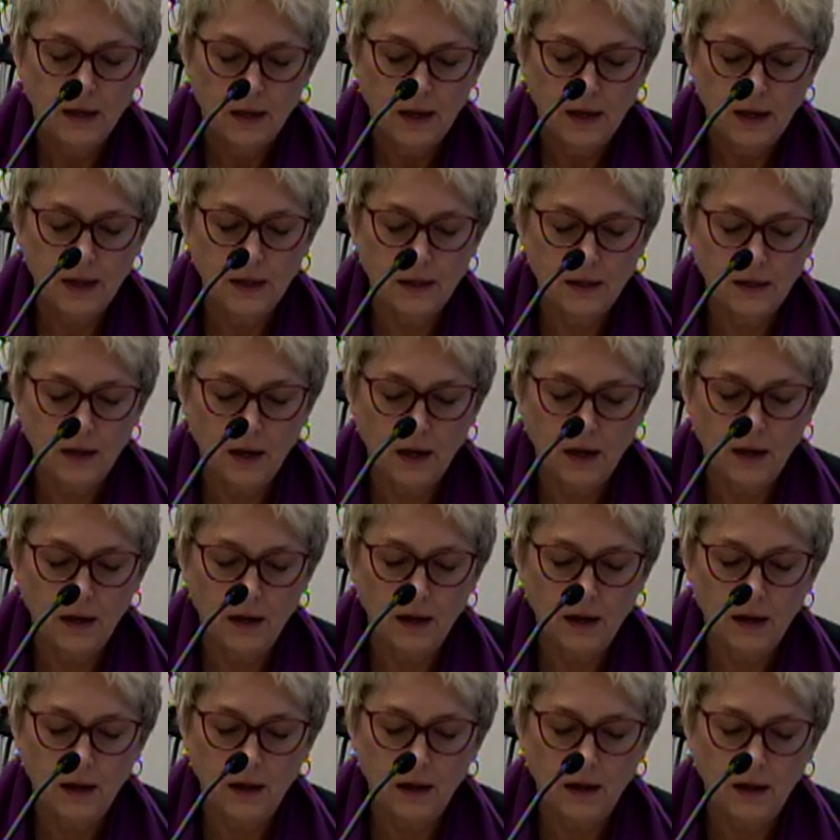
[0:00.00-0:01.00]
And
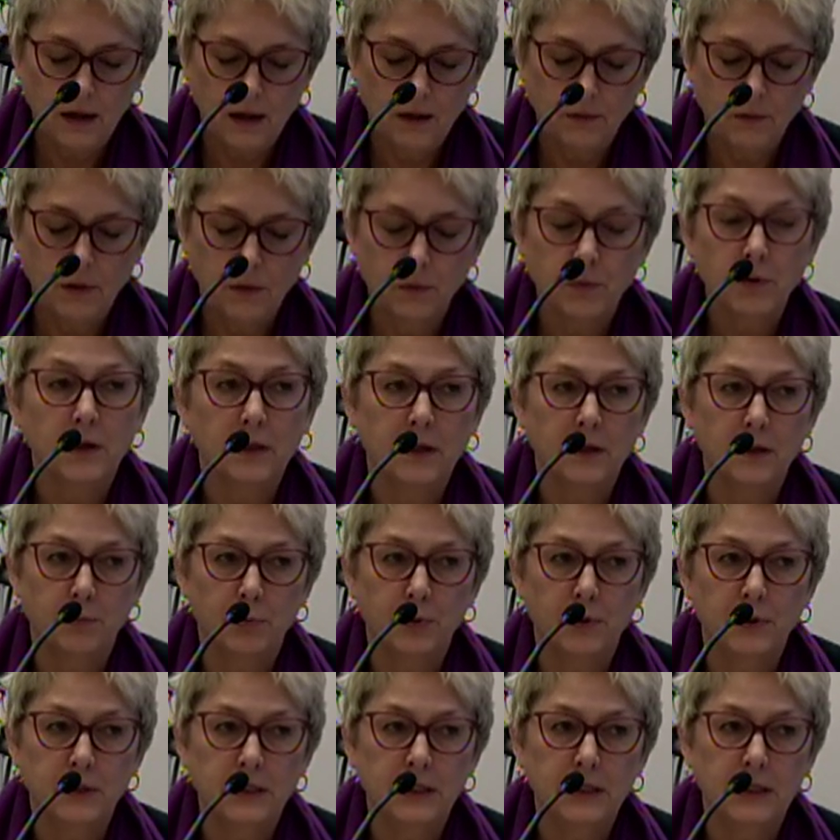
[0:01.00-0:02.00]
we really
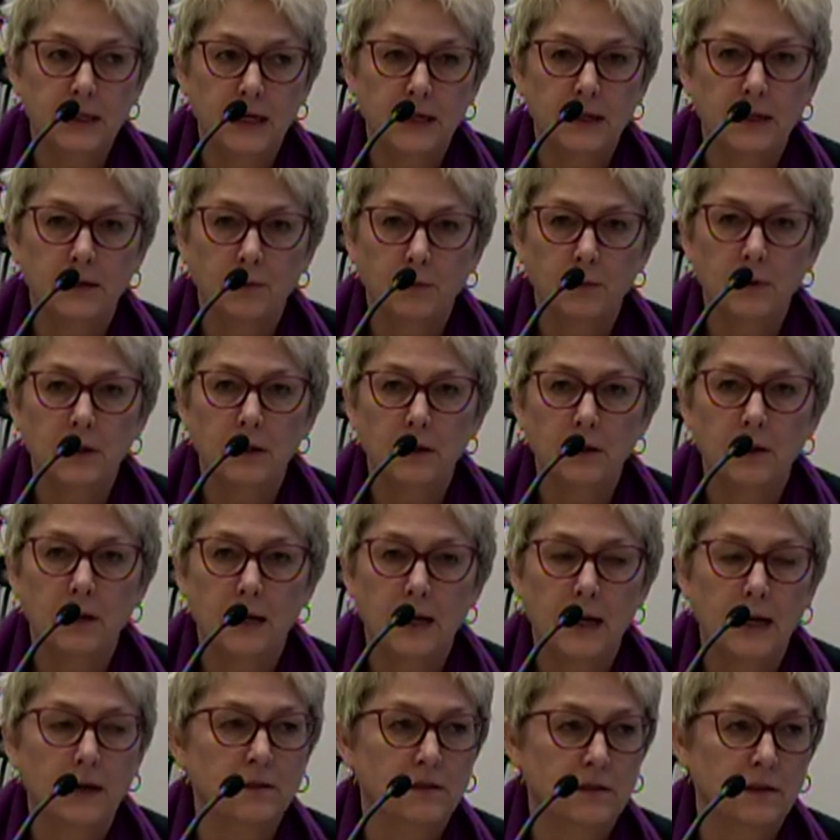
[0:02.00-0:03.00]
appreciate it when you get
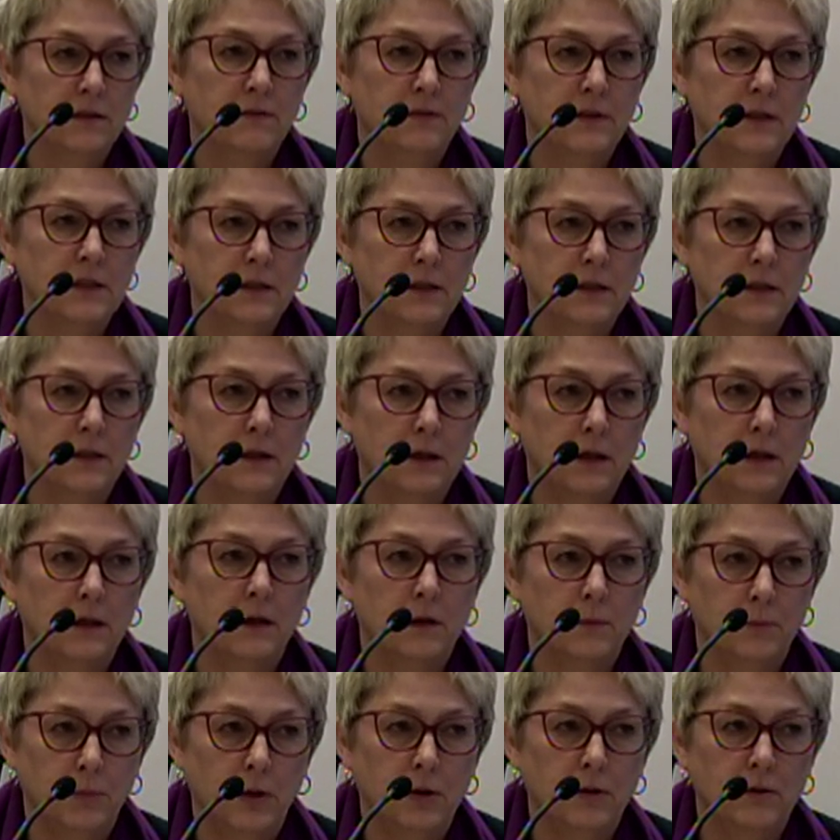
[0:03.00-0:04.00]
out to visit
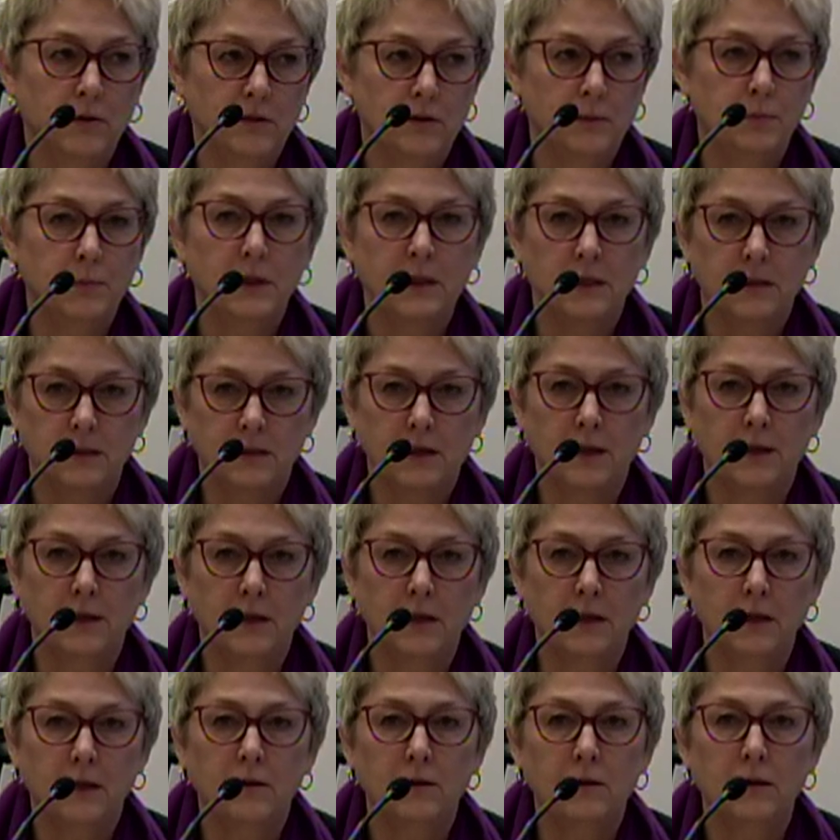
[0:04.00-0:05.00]
our posts, because I
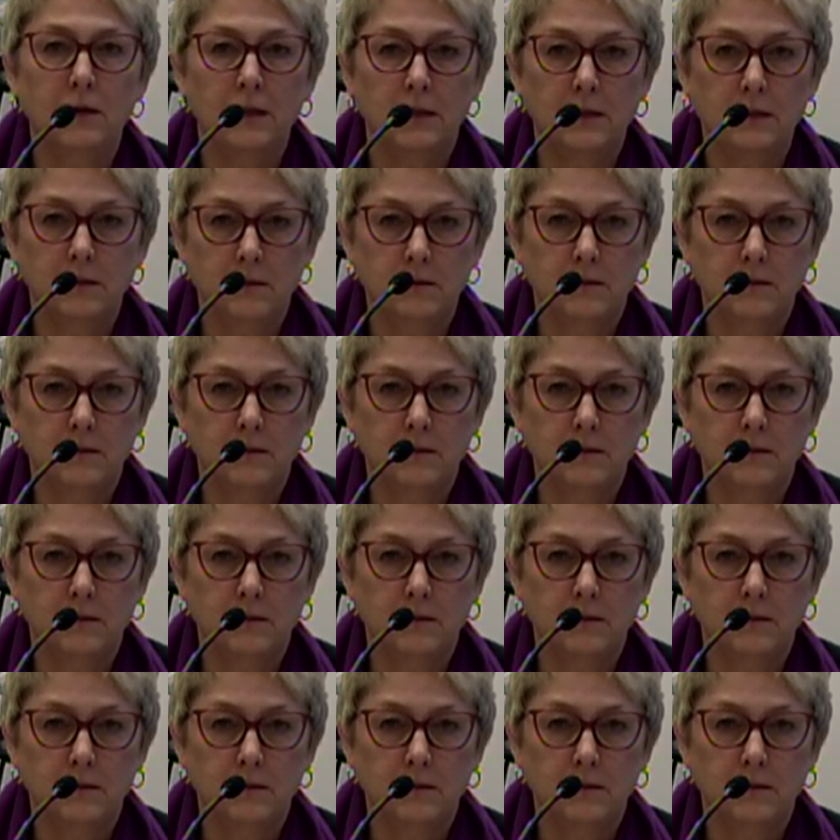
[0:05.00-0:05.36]
think you get to